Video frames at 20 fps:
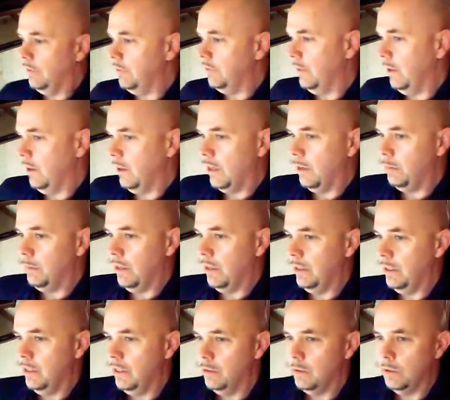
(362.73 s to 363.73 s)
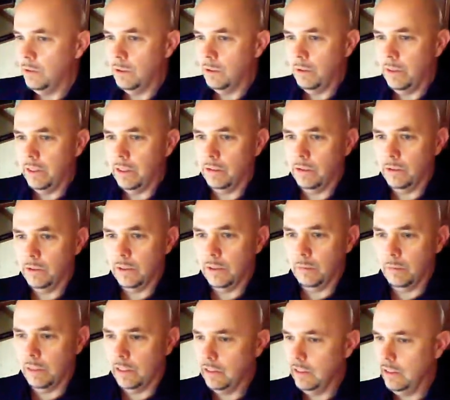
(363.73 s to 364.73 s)
I figure I'll come out here real quick and do
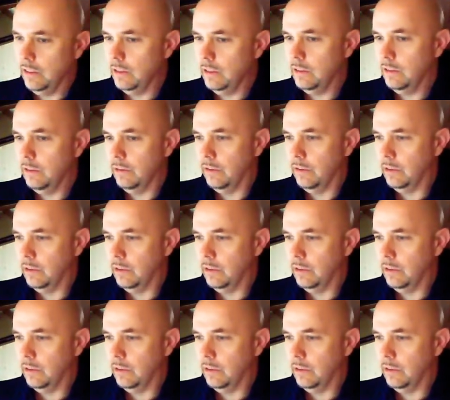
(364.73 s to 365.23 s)
something like this.